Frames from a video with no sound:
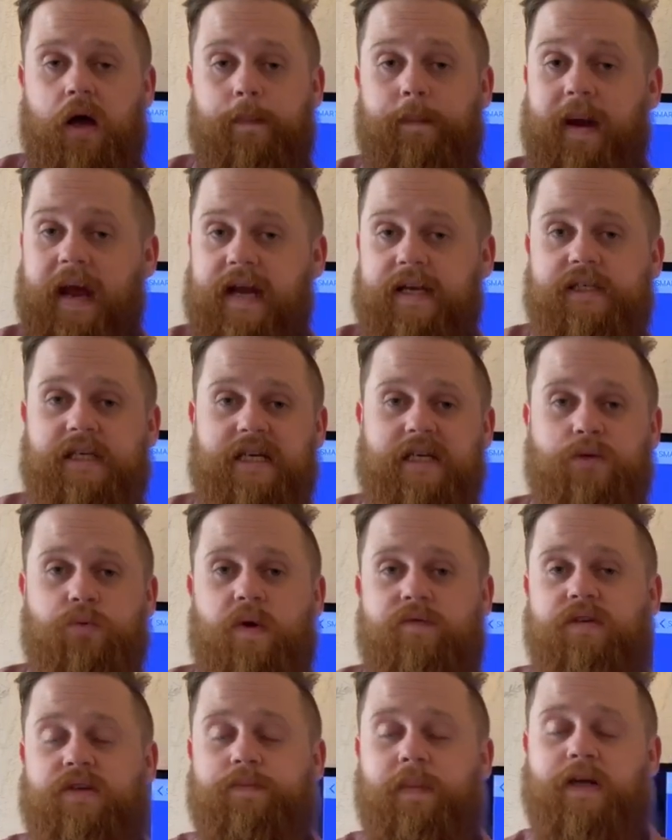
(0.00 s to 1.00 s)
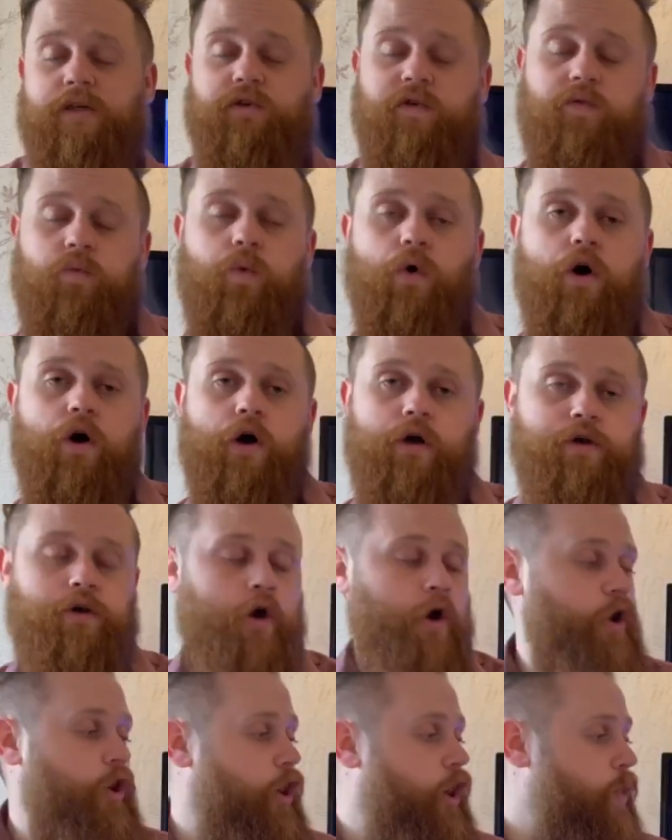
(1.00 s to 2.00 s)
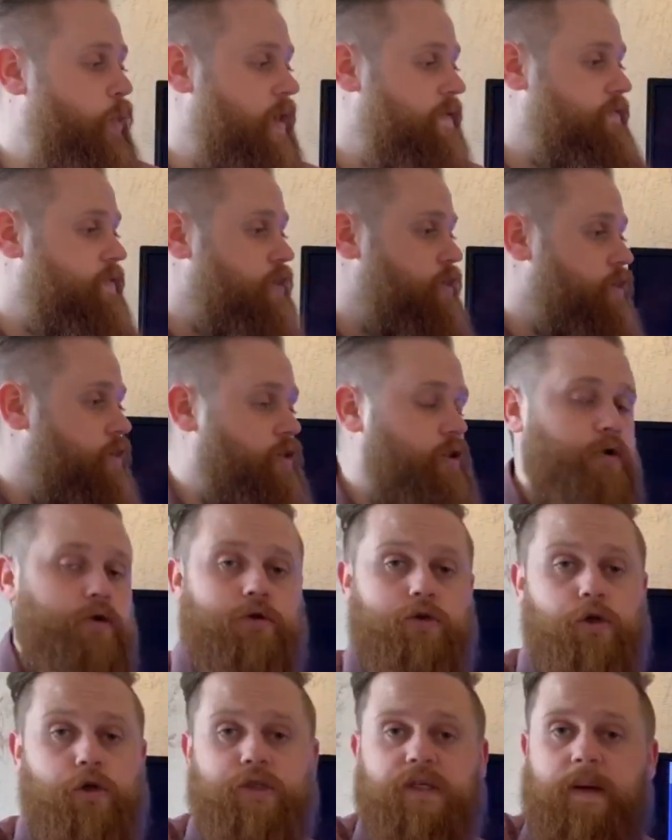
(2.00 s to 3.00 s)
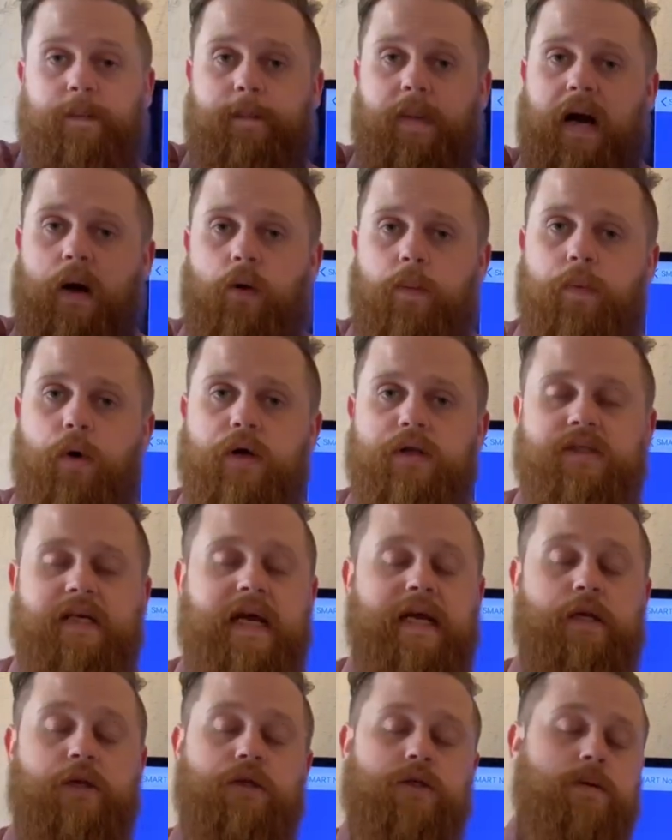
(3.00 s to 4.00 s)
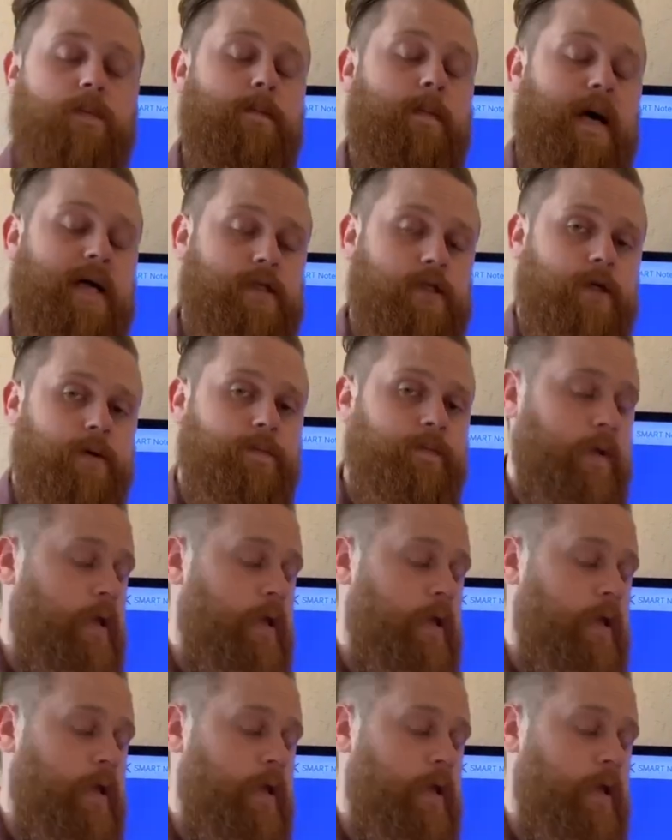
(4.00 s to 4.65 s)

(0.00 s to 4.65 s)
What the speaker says: Pages, whether it's Microsoft Word, or whether you're using PowerPoint, it doesn't matter.